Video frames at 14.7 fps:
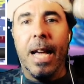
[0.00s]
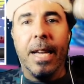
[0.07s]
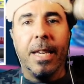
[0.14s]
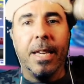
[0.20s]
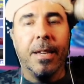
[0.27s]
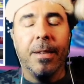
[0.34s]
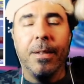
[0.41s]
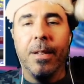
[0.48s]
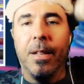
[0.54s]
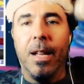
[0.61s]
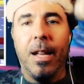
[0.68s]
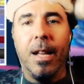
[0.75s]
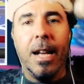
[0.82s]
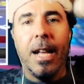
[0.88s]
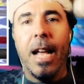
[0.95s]
like,
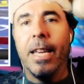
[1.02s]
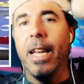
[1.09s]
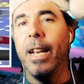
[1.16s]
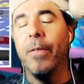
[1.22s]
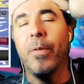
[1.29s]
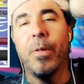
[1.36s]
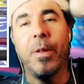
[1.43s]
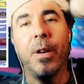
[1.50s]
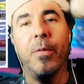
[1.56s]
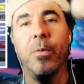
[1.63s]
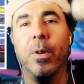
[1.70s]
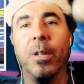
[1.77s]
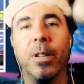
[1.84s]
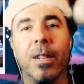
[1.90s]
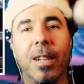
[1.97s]
like I can't even think of
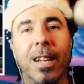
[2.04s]
one.